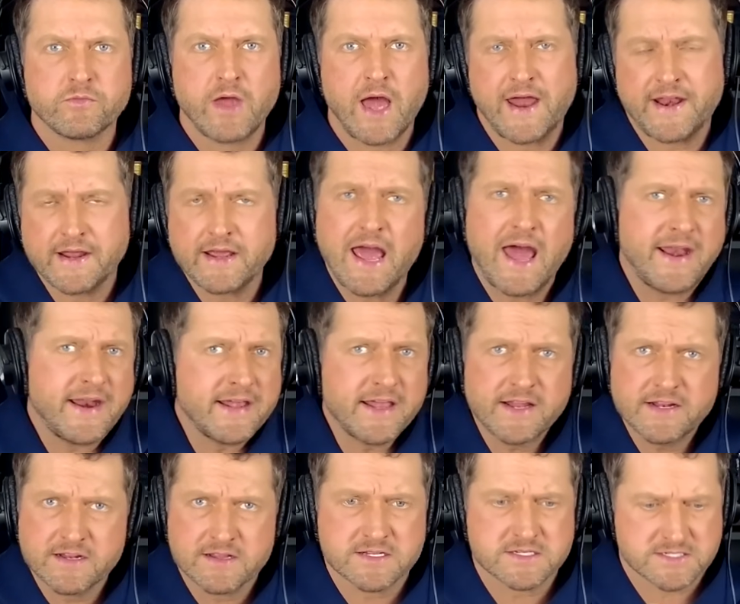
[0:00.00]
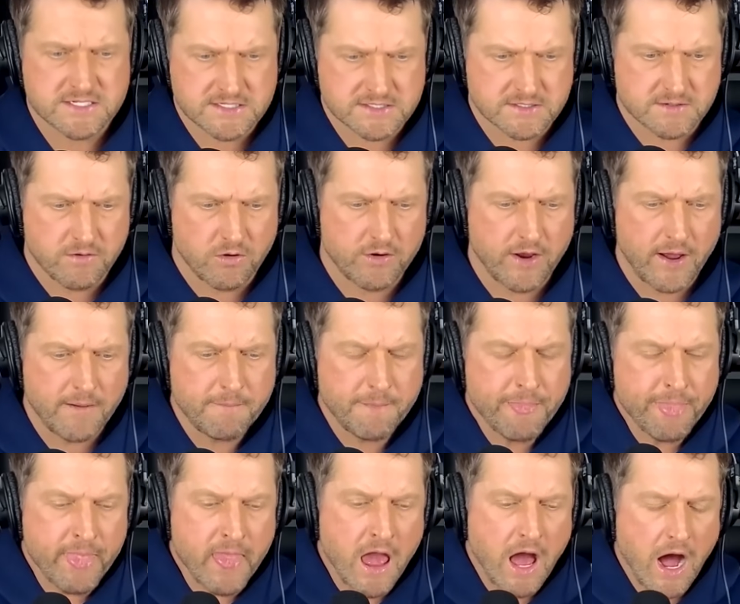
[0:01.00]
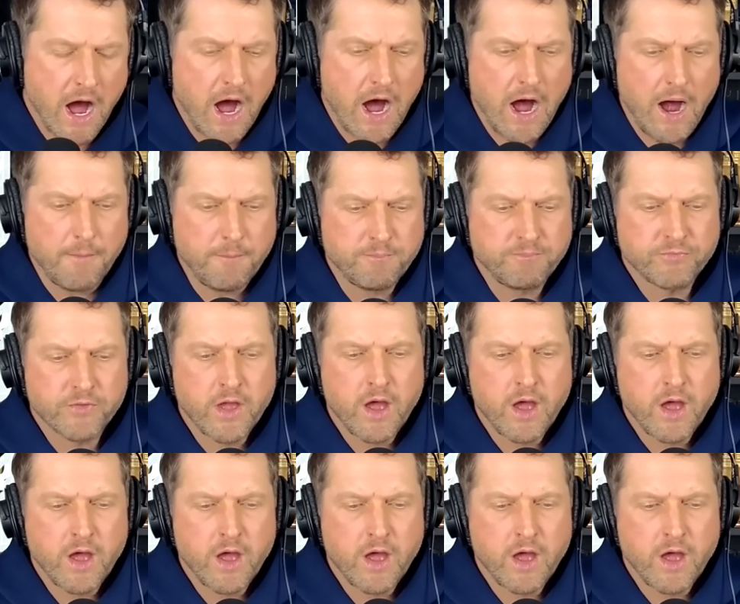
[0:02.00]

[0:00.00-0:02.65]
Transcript: heading into the season, okay? I